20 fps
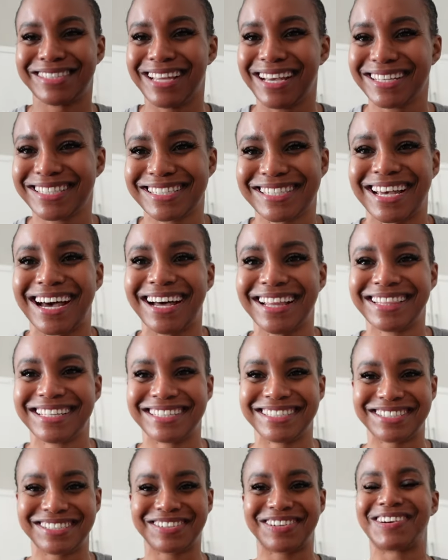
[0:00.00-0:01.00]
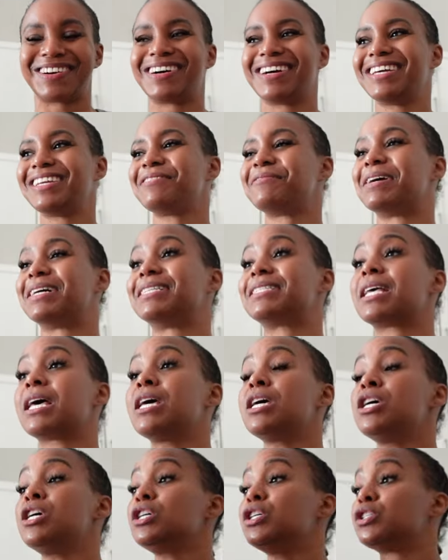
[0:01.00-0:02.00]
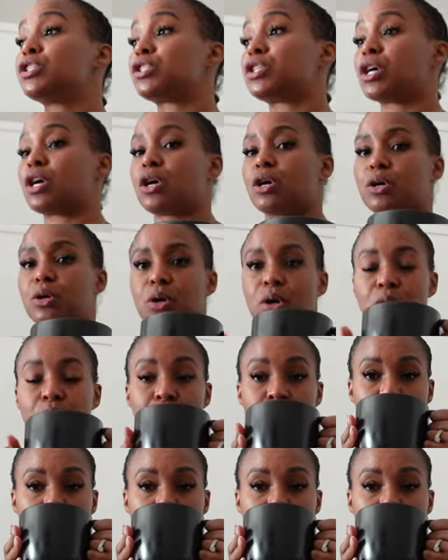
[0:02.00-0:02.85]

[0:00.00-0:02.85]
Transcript: not solids, girl. Anyways, so